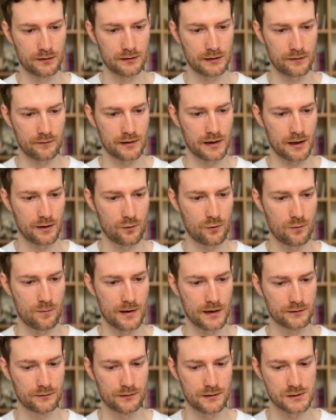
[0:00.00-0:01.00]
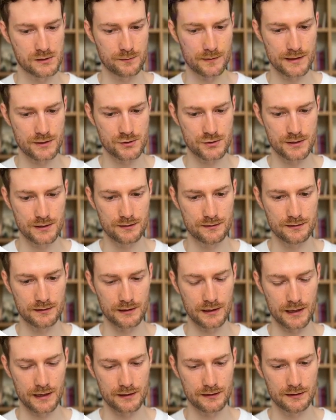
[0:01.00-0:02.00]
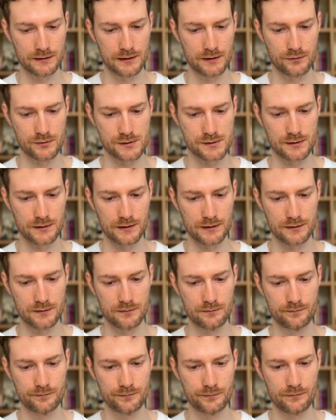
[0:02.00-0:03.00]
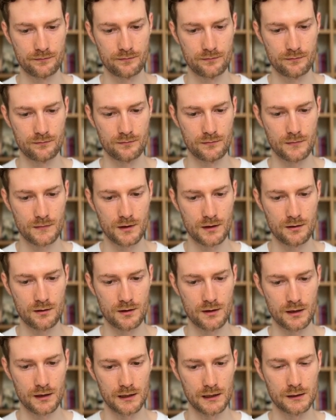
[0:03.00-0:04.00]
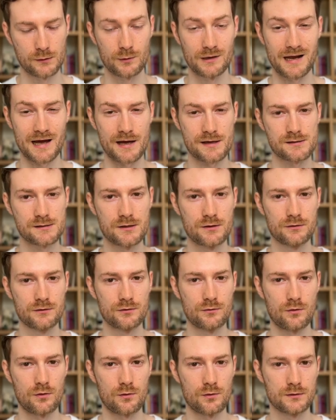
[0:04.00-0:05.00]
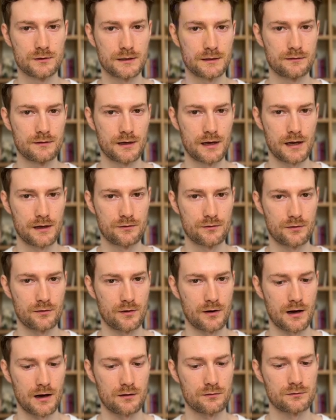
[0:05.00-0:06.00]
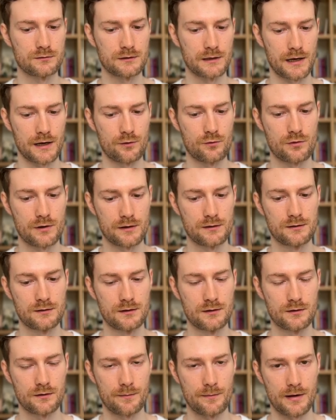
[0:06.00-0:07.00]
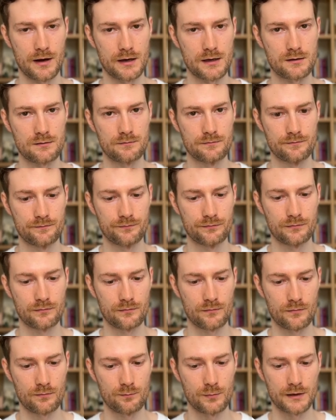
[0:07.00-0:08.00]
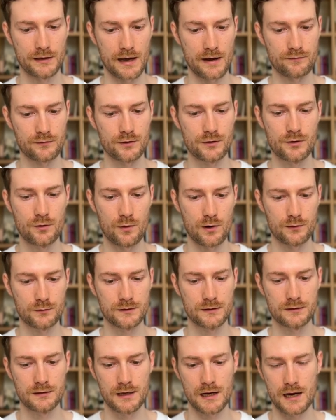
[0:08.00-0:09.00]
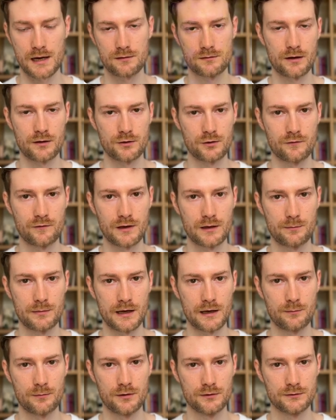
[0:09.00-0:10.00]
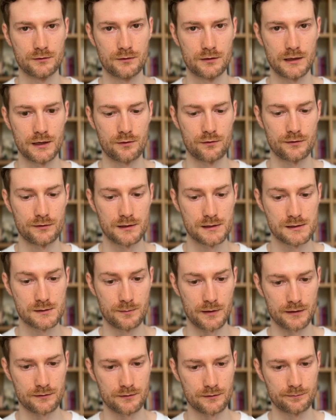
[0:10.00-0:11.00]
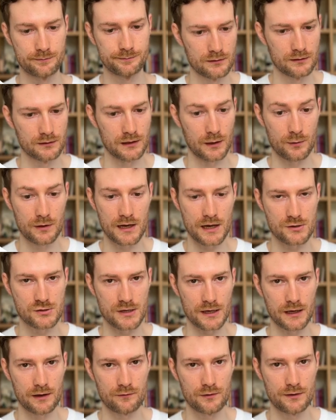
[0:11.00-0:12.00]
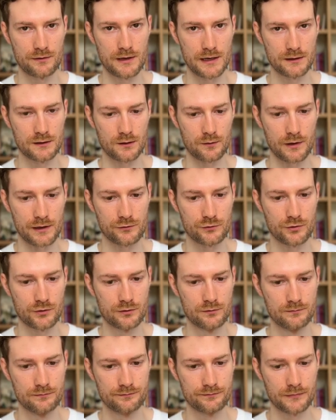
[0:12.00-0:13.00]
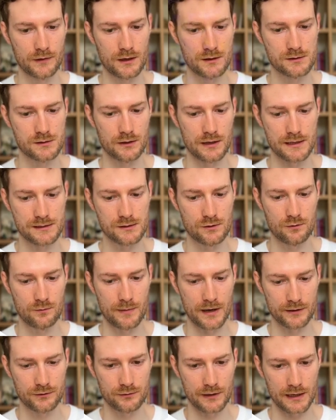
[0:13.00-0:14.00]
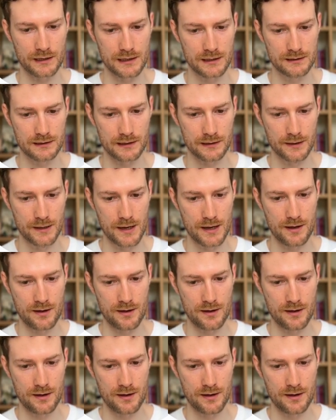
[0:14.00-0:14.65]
Now we can go back to the spreadsheet and click on start. It will ask you to authenticate your account. I already did on mine, but after you authenticate, you will be able to click on this button. Now we can check if the data went through. So let's go back to n8n